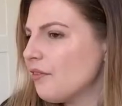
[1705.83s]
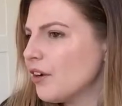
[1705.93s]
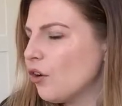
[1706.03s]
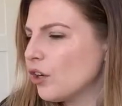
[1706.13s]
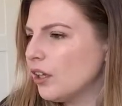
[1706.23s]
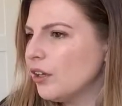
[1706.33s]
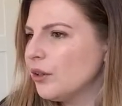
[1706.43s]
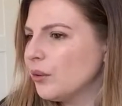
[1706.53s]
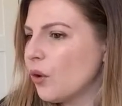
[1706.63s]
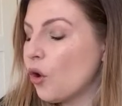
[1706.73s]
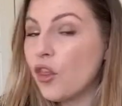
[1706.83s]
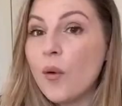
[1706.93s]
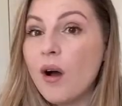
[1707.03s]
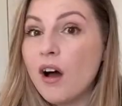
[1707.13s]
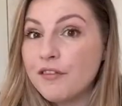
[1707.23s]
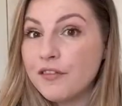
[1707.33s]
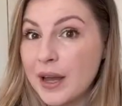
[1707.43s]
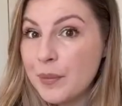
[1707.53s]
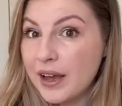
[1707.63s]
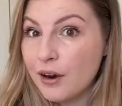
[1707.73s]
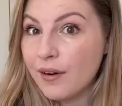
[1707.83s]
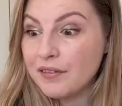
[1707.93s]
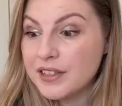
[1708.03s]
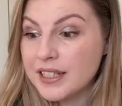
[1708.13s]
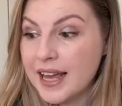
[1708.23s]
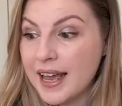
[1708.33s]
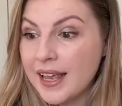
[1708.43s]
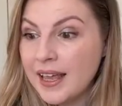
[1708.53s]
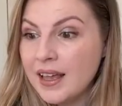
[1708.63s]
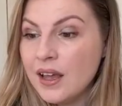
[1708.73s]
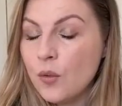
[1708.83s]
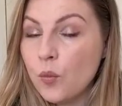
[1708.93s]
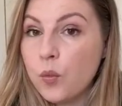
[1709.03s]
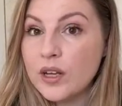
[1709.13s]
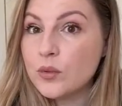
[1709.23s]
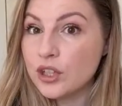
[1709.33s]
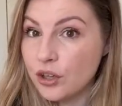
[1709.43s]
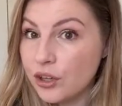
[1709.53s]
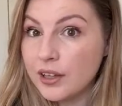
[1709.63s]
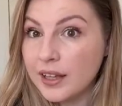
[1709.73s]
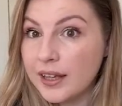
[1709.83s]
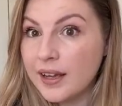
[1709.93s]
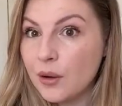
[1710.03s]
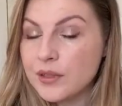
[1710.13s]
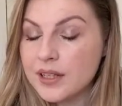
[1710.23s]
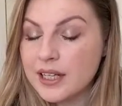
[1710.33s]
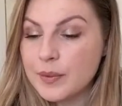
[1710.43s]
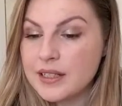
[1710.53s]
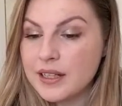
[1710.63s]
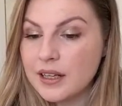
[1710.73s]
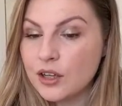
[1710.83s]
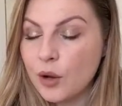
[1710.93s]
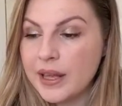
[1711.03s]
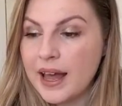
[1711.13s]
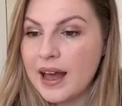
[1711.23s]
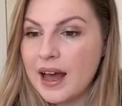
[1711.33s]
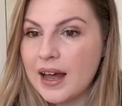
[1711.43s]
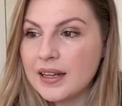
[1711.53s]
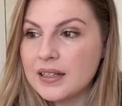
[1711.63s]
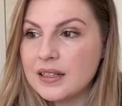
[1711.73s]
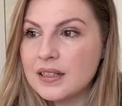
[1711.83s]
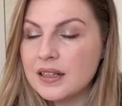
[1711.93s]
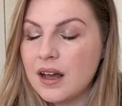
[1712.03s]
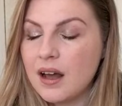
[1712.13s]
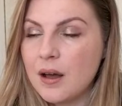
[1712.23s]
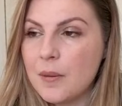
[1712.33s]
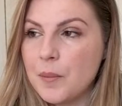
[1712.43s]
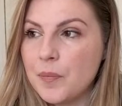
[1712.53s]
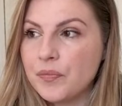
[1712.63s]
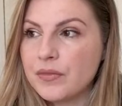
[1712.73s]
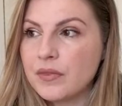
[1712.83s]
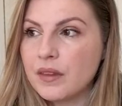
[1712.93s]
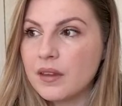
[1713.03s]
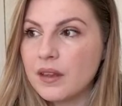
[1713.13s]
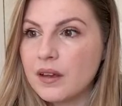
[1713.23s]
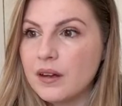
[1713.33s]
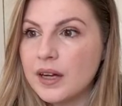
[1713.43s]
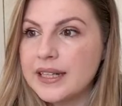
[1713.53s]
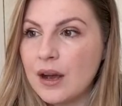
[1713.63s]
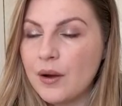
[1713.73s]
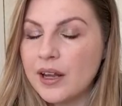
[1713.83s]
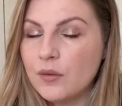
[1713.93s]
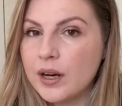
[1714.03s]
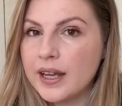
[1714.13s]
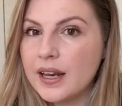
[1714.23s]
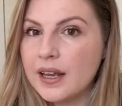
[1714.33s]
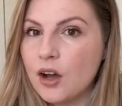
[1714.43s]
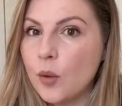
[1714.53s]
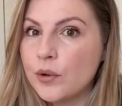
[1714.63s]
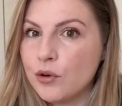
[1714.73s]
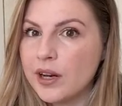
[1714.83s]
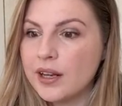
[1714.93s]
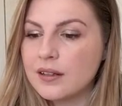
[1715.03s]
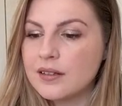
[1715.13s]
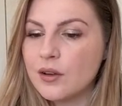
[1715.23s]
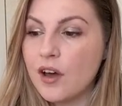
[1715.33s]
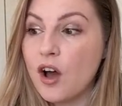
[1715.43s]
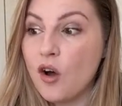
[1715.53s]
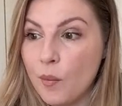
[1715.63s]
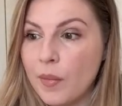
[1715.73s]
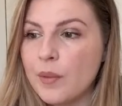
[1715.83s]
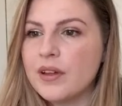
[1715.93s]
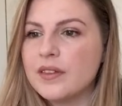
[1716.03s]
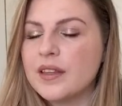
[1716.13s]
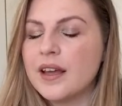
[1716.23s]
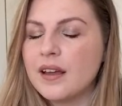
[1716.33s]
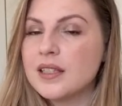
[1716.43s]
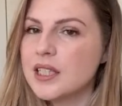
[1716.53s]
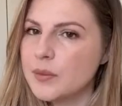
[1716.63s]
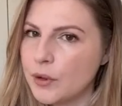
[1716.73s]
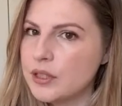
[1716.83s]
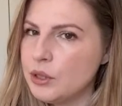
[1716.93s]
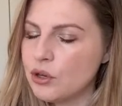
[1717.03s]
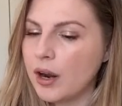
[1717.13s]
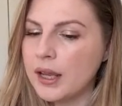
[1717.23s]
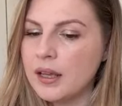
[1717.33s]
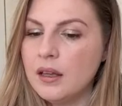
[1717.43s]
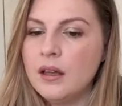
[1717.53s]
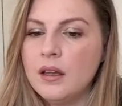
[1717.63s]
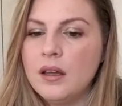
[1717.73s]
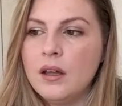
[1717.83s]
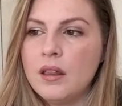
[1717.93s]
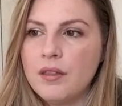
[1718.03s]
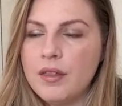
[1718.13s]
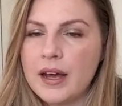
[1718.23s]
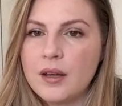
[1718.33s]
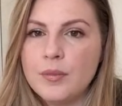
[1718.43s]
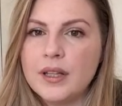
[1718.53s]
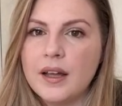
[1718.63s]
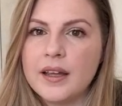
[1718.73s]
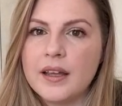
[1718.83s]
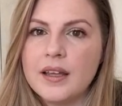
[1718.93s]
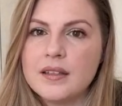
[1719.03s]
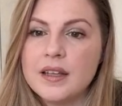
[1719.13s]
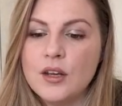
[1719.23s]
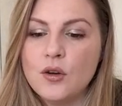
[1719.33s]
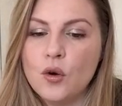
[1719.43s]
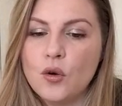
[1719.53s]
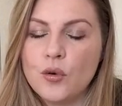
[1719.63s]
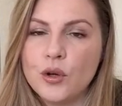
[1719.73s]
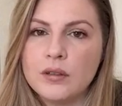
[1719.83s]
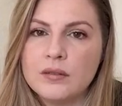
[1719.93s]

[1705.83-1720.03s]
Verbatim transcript: Haven't got a clue. Although our fire pit arrived today, which was early. I wasn't expecting it to come yet. And um, I now kind of want to get it up and running so that on my birthday, because it's supposed to be dry, that can be like its inaugural